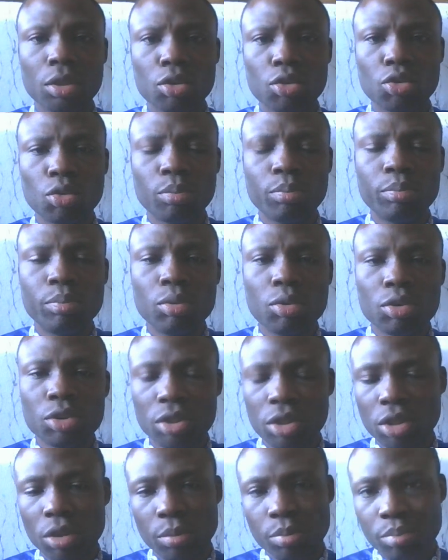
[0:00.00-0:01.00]
to
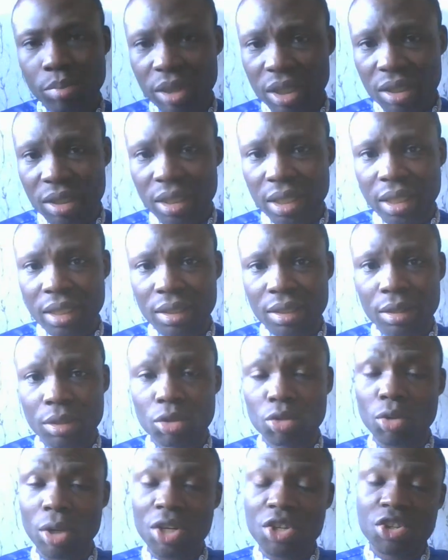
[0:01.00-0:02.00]
boost your business,
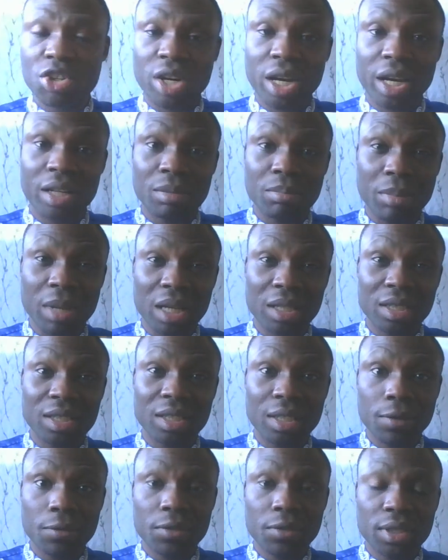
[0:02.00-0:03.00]
to attract
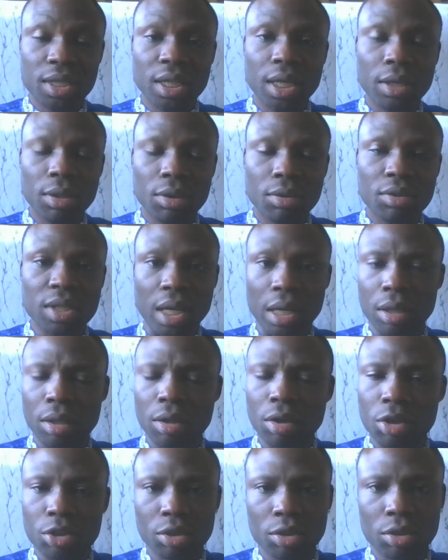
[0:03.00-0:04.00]
massive sales and
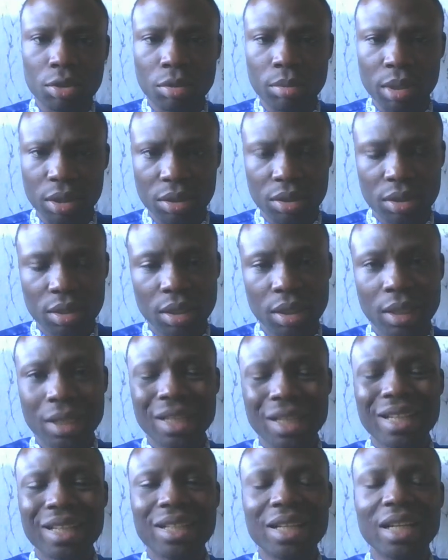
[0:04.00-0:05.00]
customers.
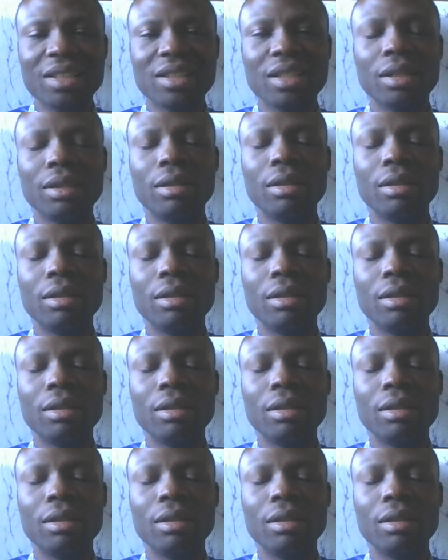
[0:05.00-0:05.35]
There's a